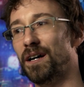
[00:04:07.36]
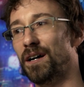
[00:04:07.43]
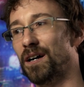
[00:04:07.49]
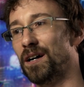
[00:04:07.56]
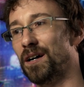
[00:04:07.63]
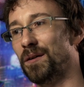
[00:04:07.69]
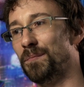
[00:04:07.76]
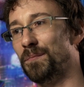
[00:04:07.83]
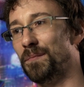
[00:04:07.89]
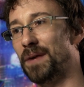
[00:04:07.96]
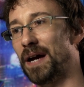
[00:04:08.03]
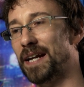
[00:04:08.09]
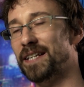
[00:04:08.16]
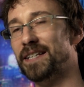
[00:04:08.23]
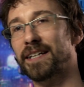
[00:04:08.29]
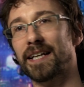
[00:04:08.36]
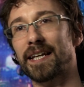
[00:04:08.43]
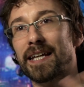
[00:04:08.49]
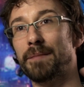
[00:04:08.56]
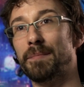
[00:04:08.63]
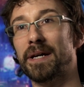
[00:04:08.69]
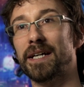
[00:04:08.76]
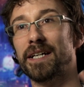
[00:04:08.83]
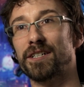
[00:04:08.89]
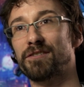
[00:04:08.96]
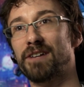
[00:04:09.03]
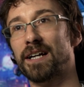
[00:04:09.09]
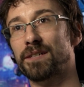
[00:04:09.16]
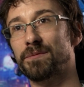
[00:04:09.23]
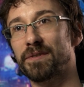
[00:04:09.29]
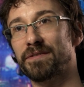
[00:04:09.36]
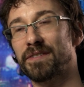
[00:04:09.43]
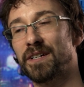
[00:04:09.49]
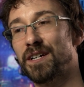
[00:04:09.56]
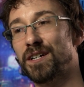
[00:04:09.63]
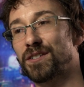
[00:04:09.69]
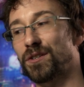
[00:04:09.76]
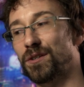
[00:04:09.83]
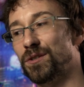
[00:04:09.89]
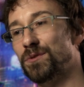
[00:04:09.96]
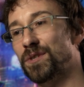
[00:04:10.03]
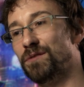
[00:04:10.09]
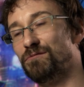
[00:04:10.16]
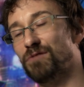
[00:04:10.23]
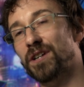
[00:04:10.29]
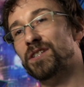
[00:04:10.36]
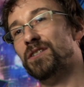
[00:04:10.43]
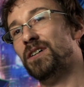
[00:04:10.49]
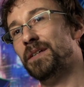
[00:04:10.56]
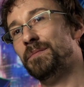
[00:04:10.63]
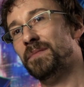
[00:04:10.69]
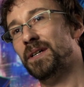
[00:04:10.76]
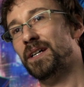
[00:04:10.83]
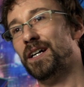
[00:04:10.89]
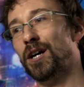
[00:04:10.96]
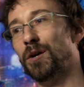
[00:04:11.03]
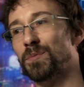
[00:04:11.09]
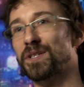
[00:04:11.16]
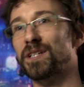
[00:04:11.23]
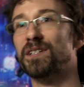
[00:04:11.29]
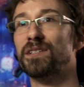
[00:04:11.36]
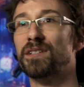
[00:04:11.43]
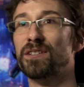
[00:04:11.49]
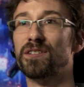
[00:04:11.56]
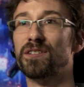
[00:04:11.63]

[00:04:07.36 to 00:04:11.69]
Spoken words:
anything that they may interact with. So using Runtime helps us